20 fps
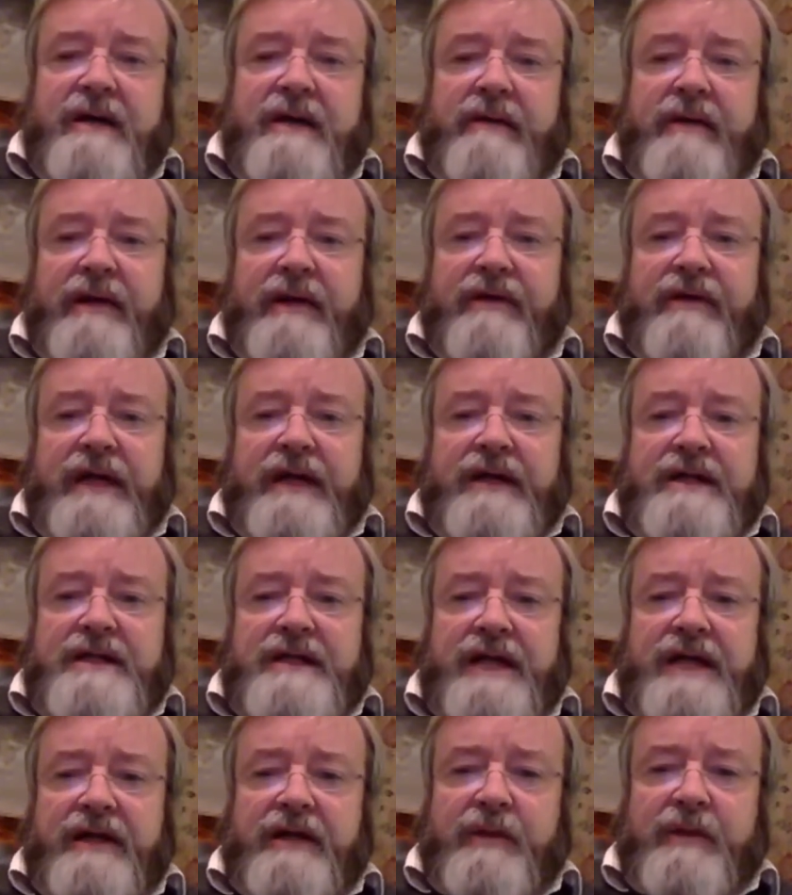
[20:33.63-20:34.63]
we could
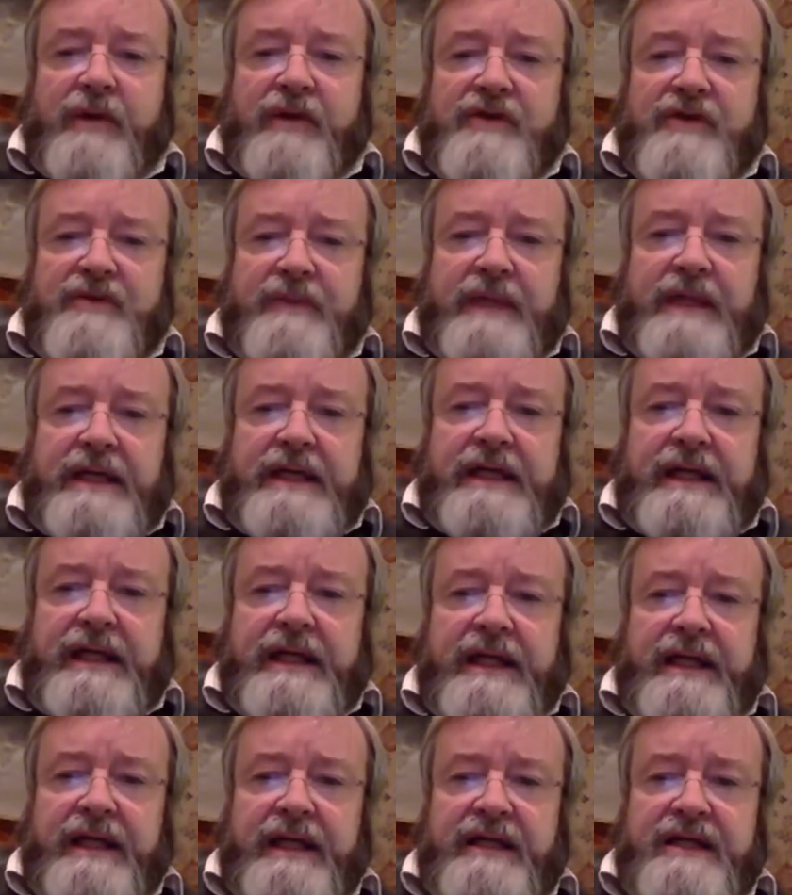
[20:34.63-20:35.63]
entertain the possibility
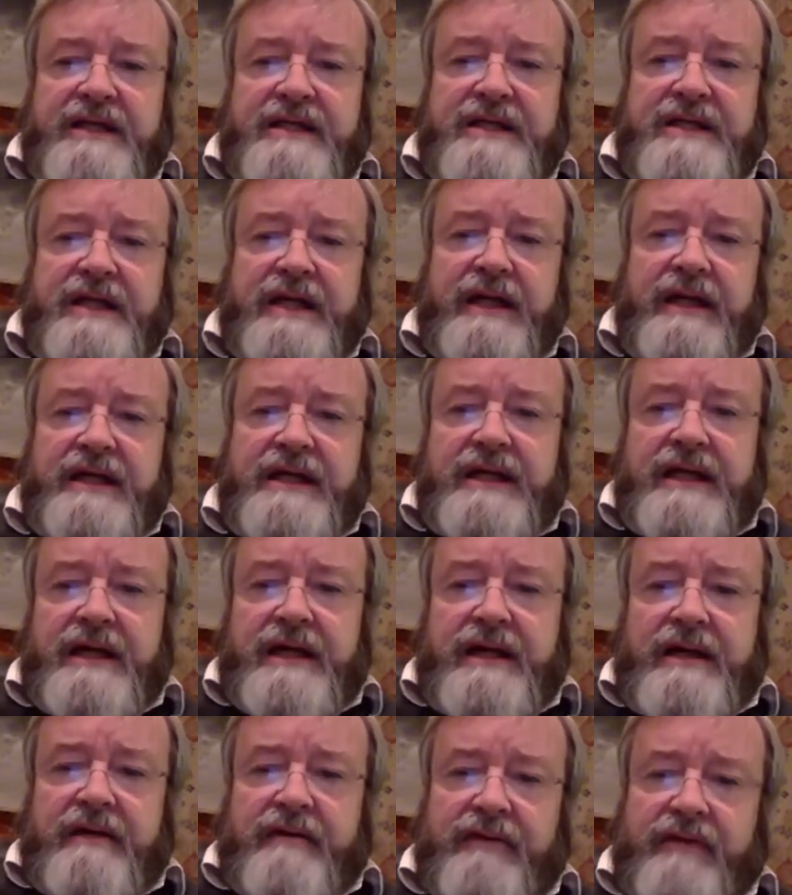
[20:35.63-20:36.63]
that they're distinct
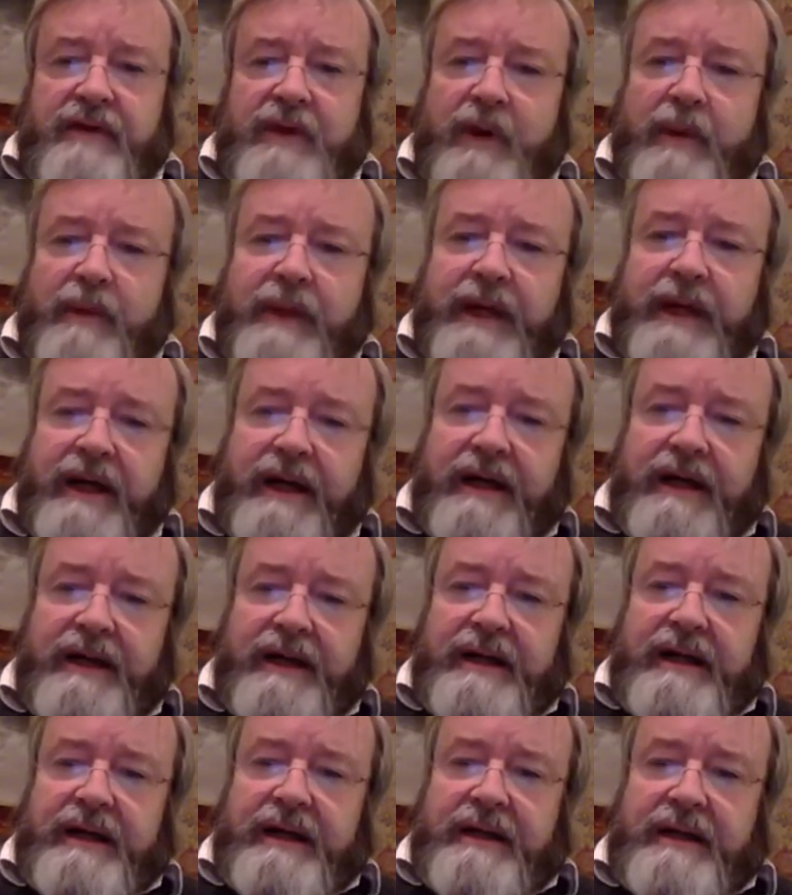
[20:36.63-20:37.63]
phenomena
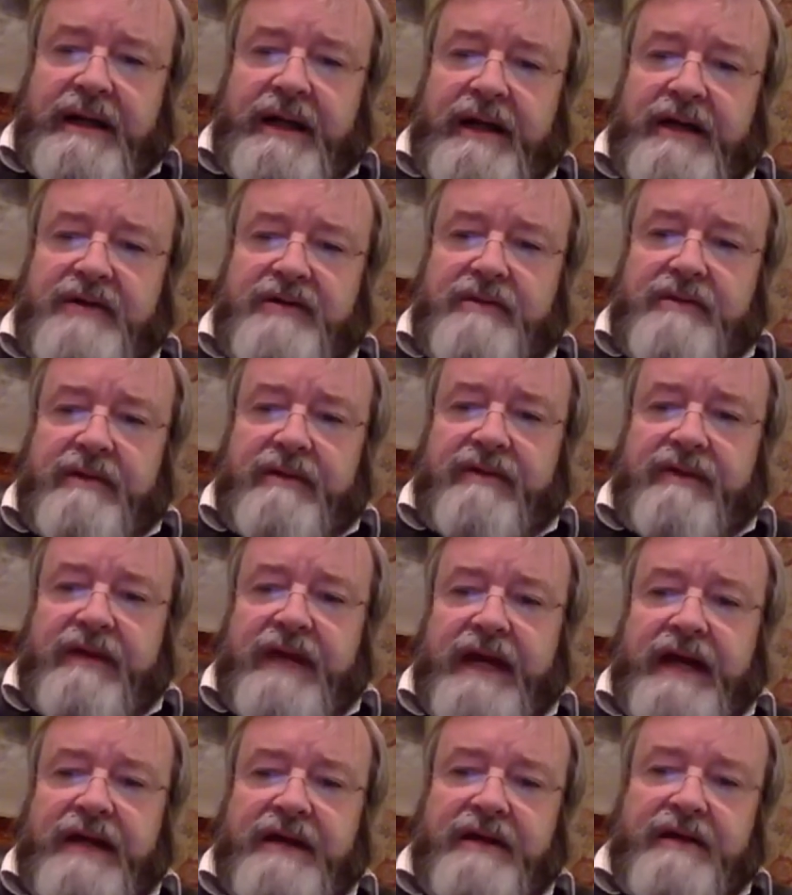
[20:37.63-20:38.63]
that
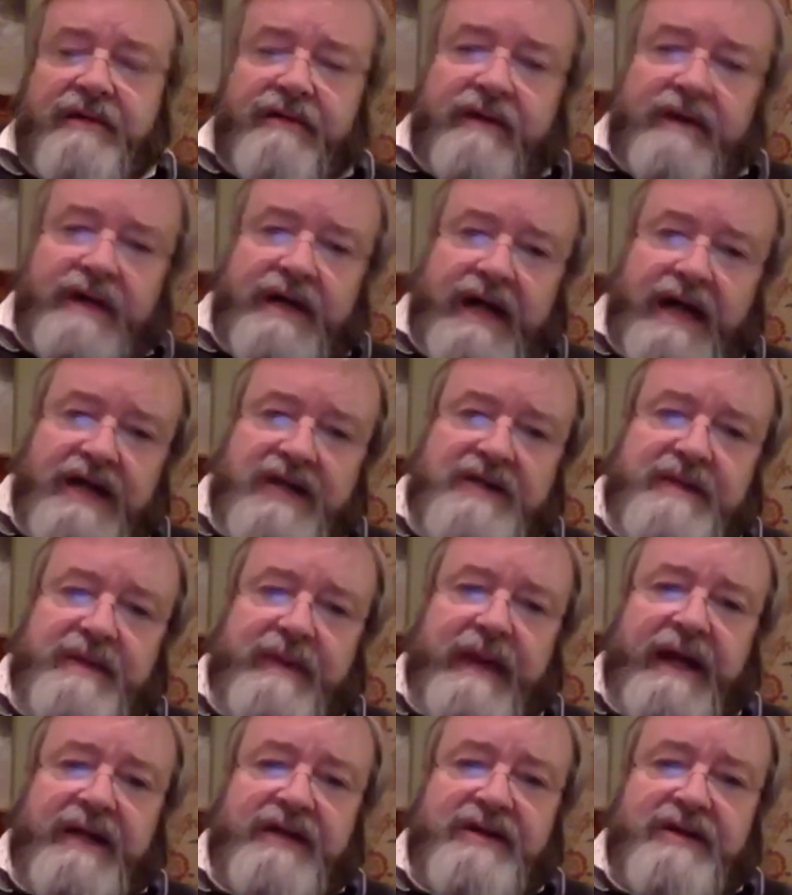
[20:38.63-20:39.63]
reflect different
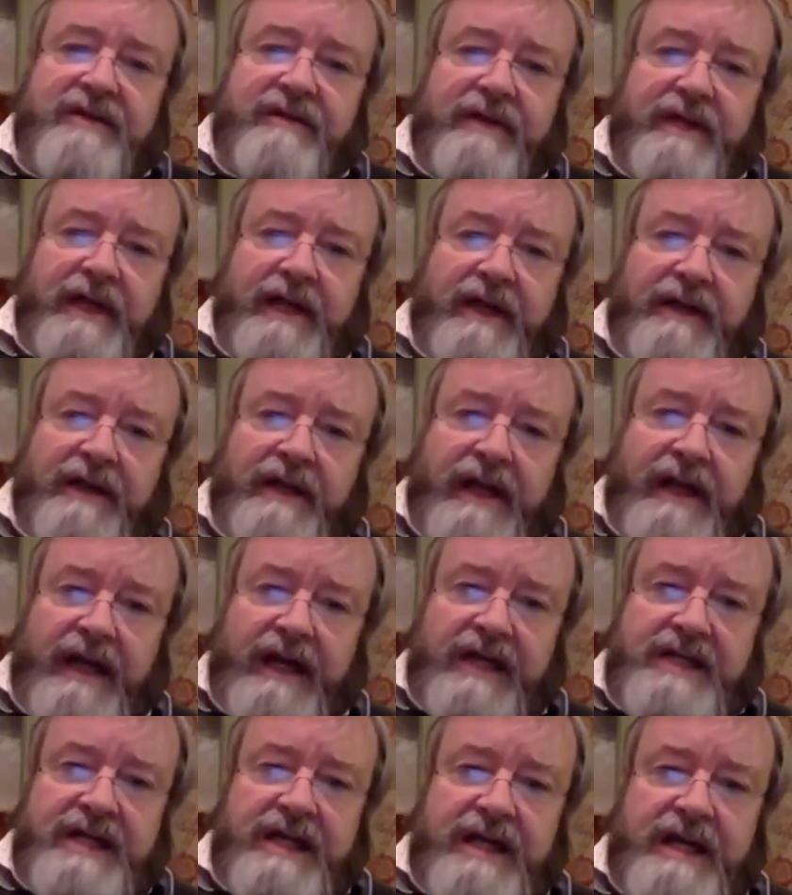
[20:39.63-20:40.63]
aspects of a
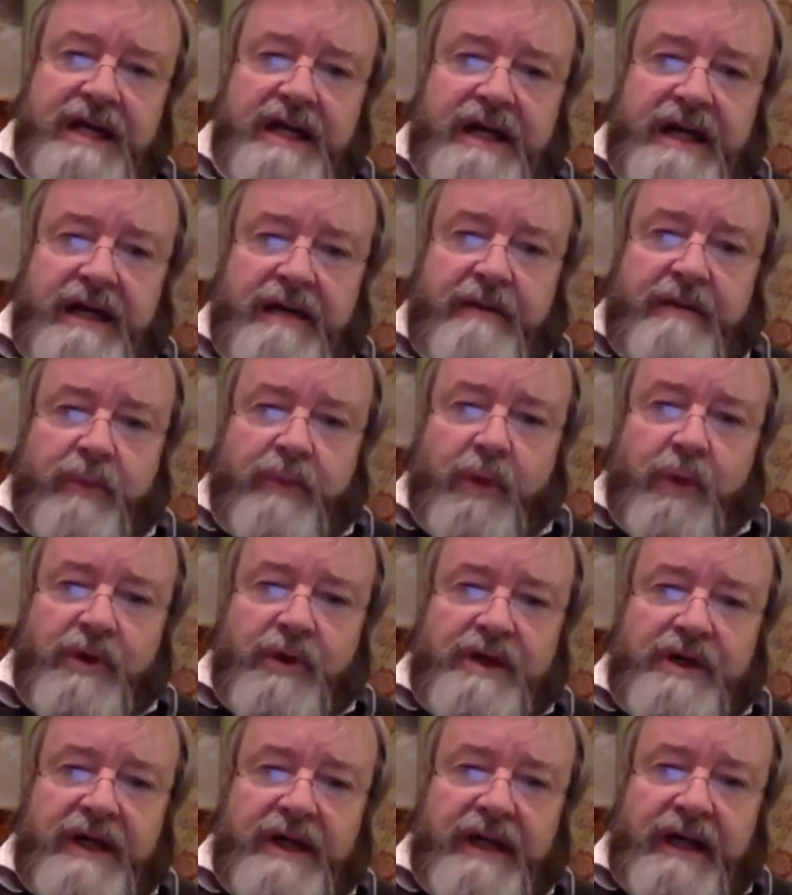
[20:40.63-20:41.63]
nonetheless
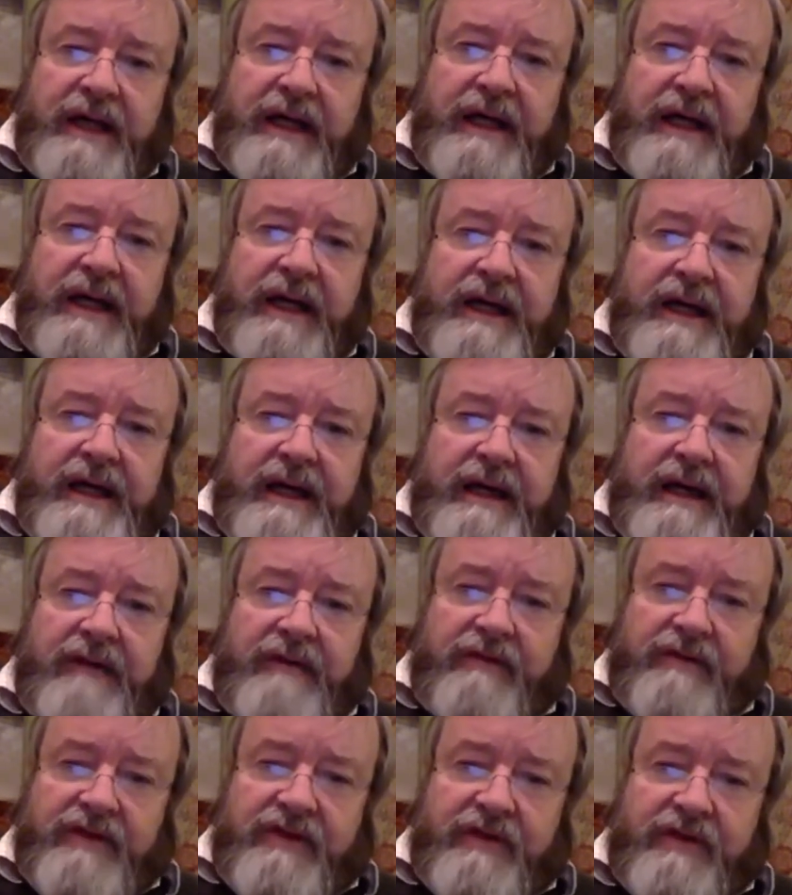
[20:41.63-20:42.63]
importantly
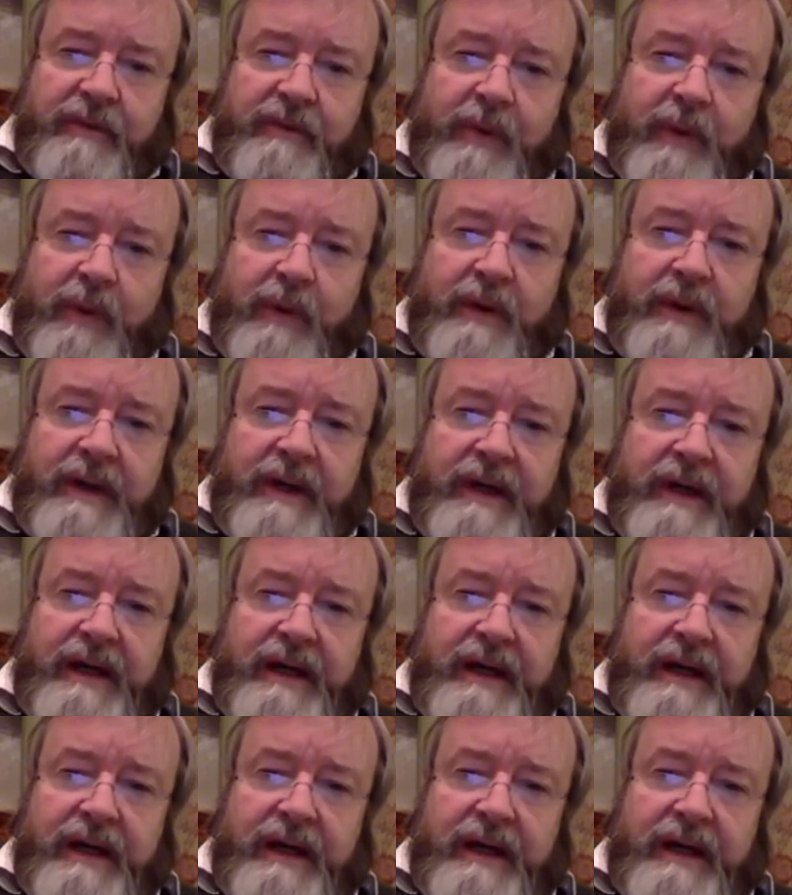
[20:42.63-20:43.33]
invisible